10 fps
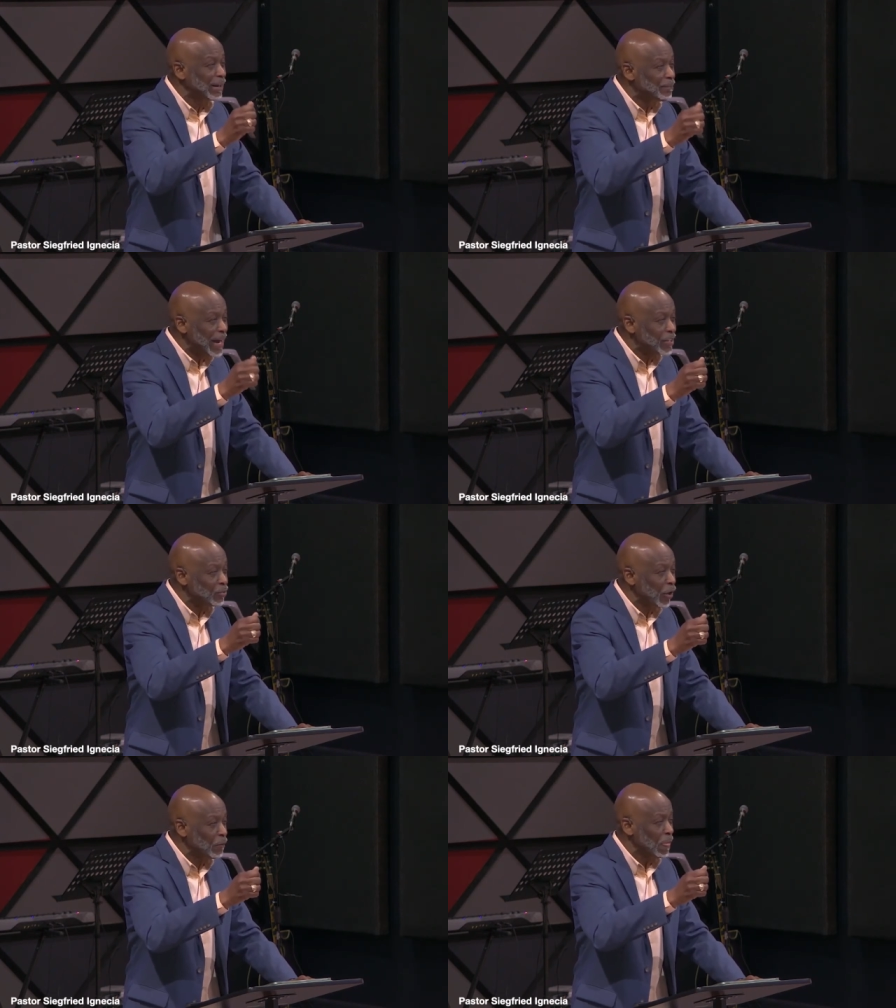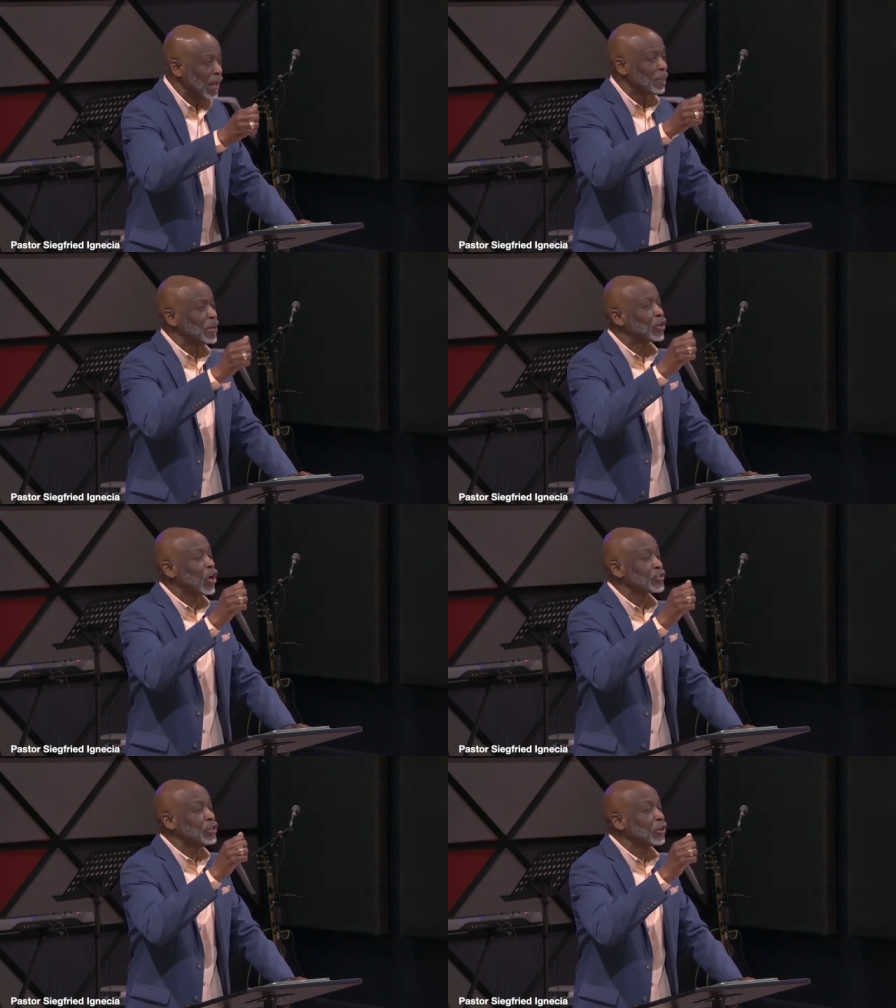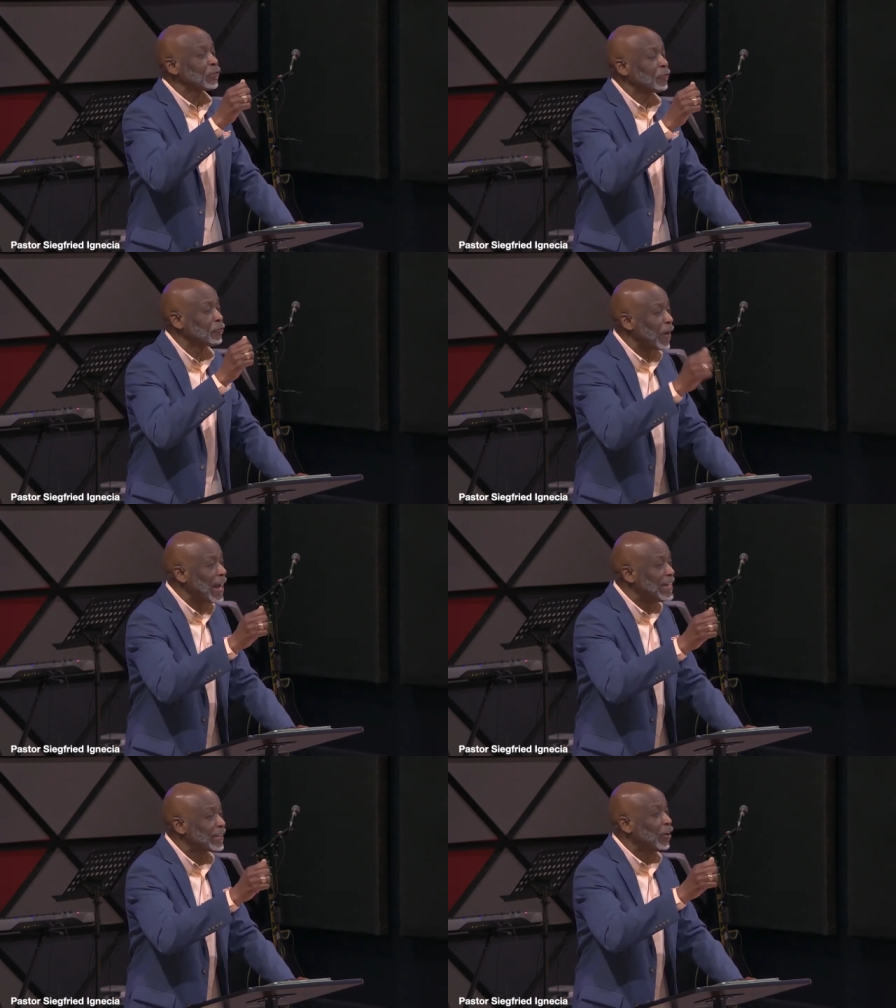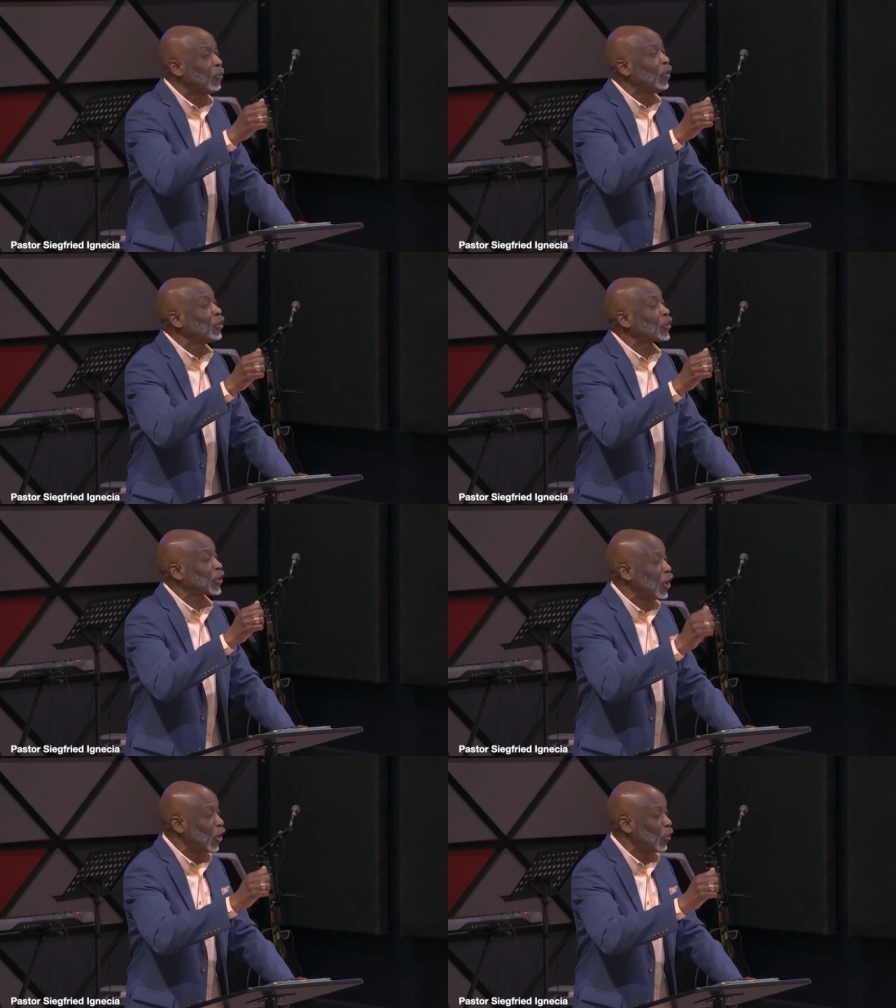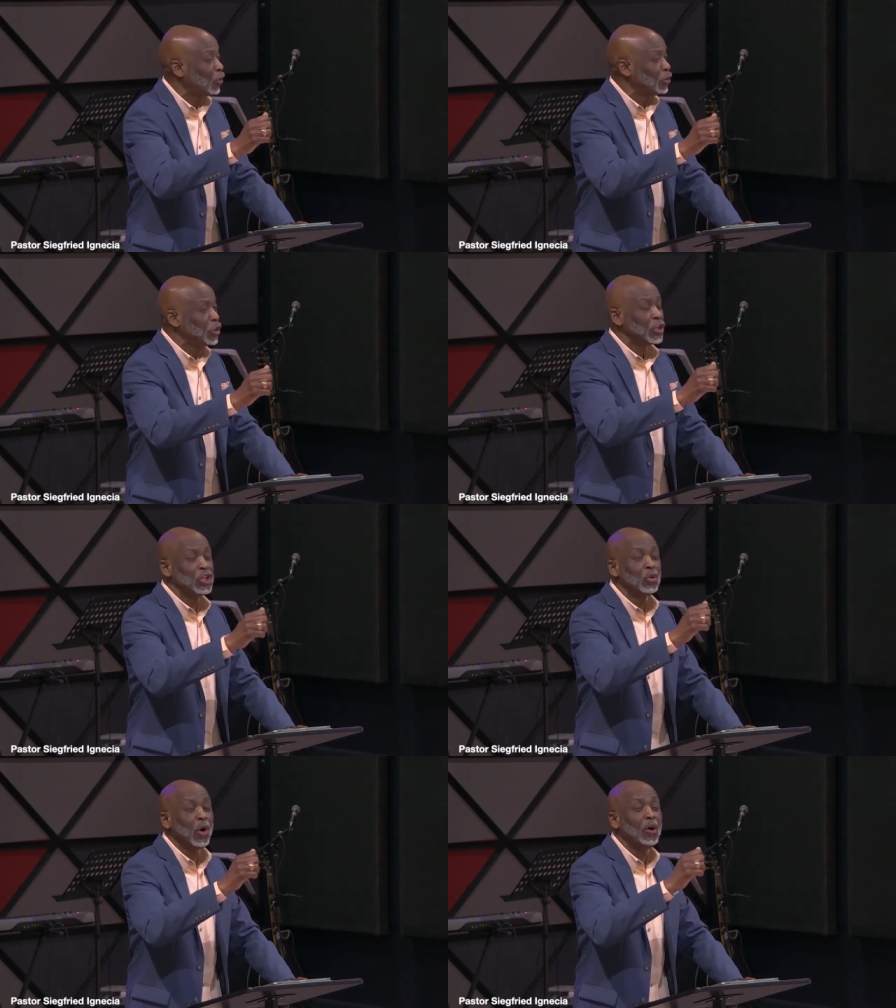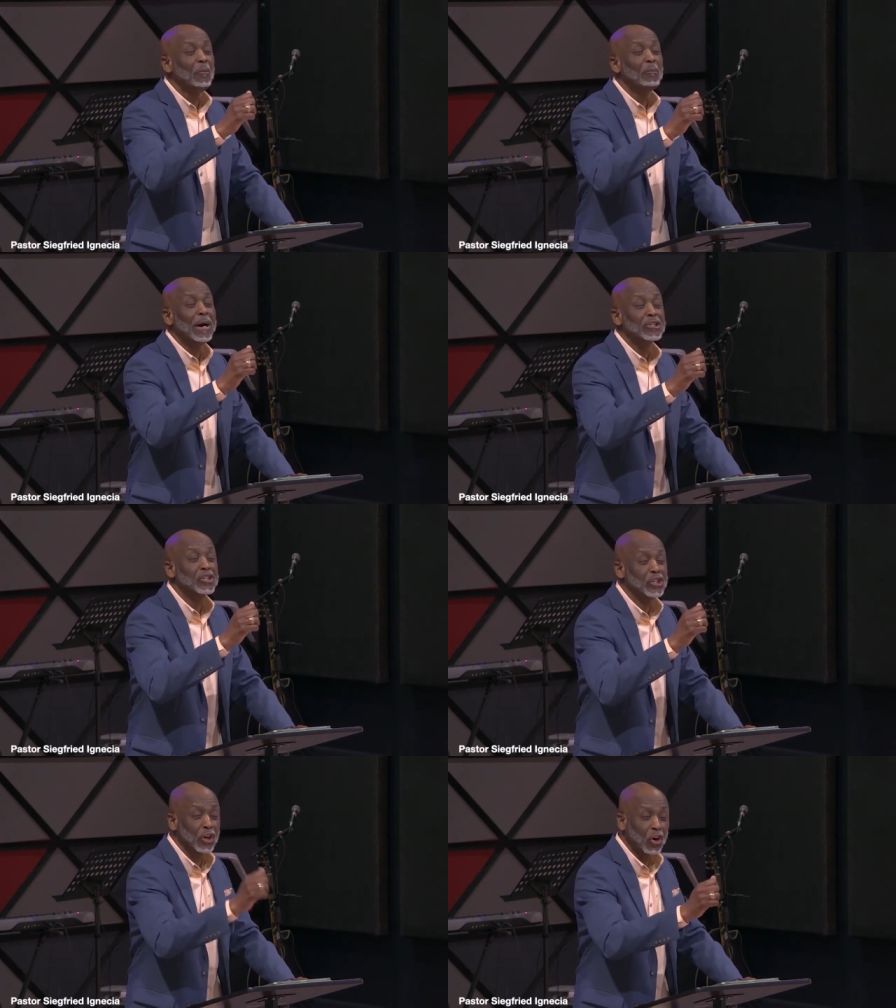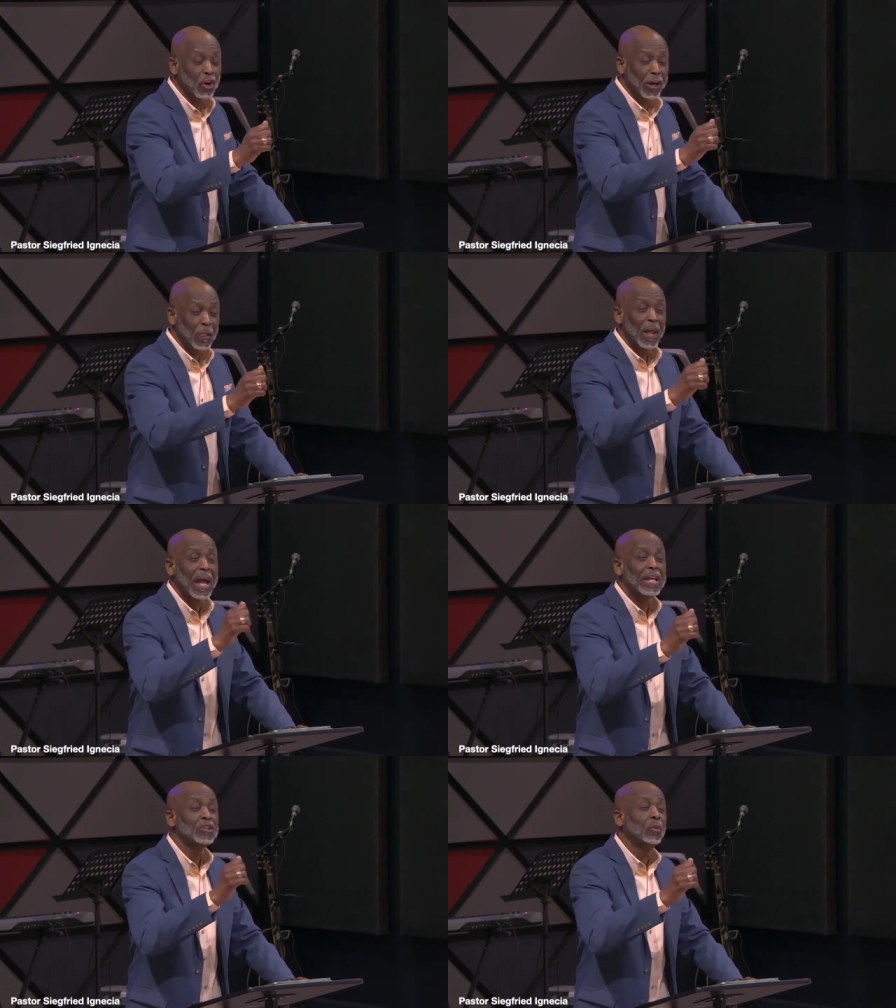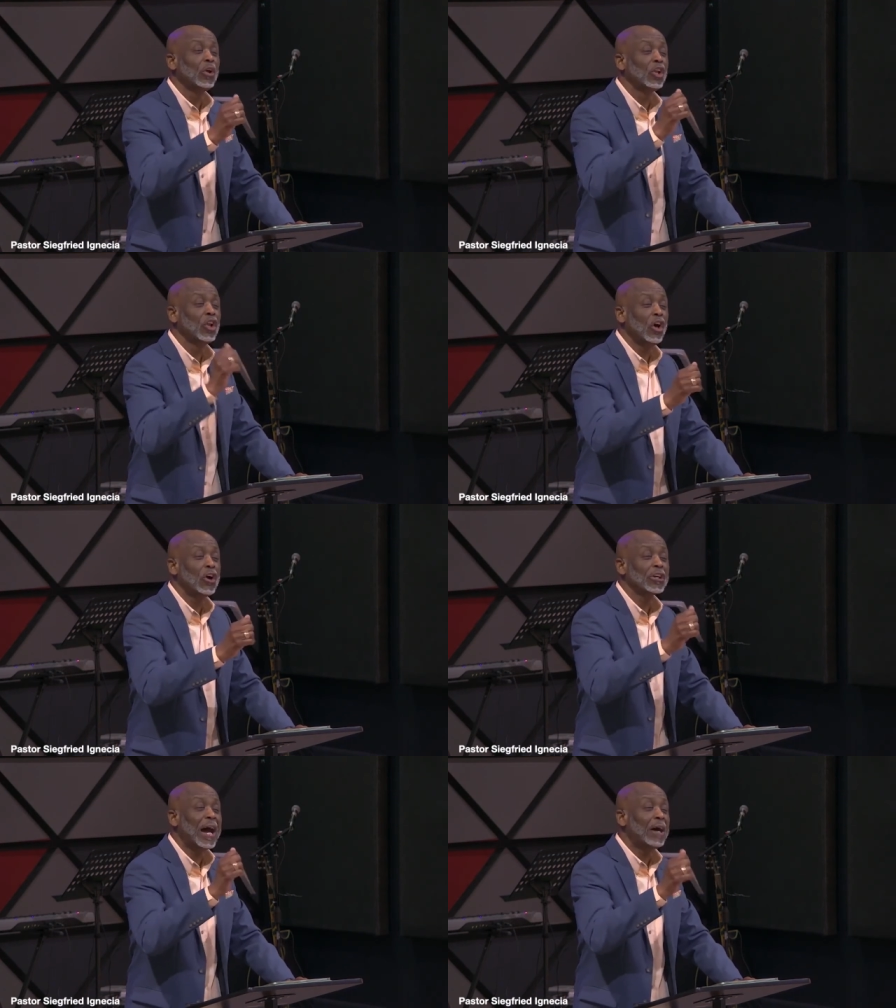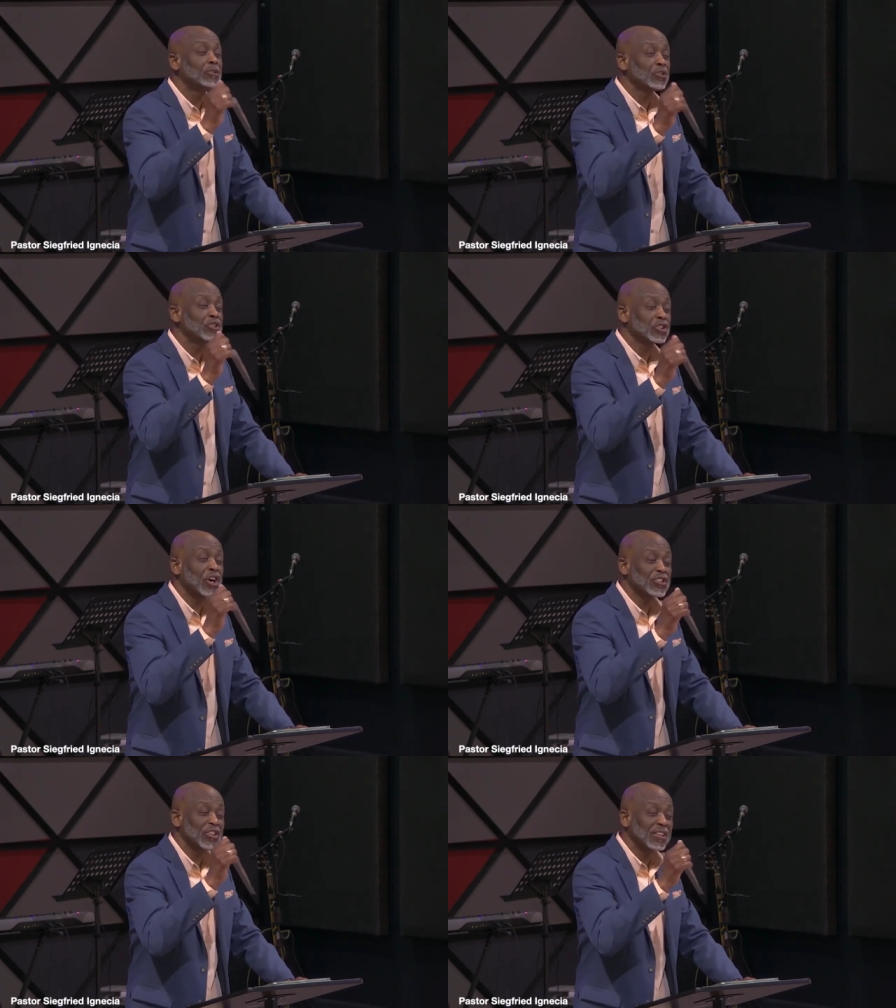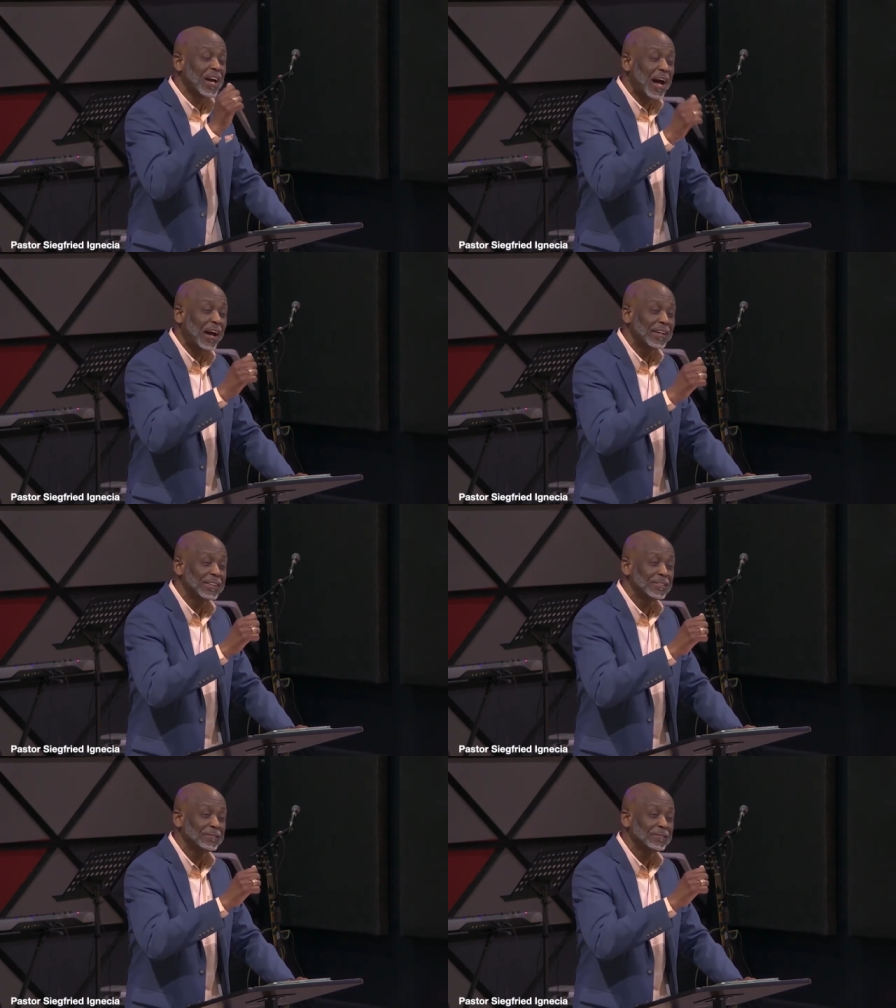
The best one, because your faith will grow, you will mature, and you will learn how to trust in God.